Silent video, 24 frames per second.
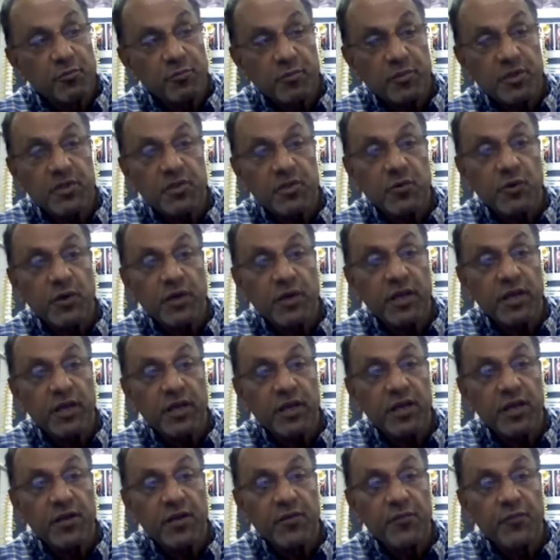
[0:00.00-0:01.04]

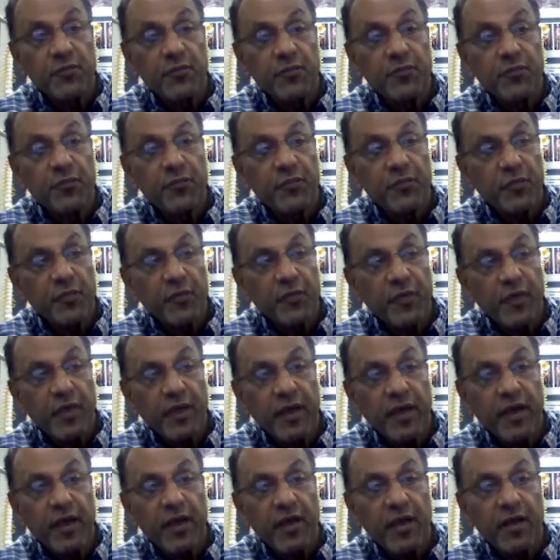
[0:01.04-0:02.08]
between
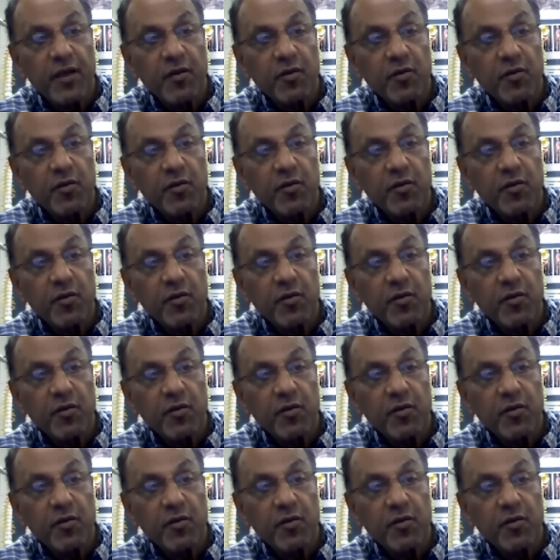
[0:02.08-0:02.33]
the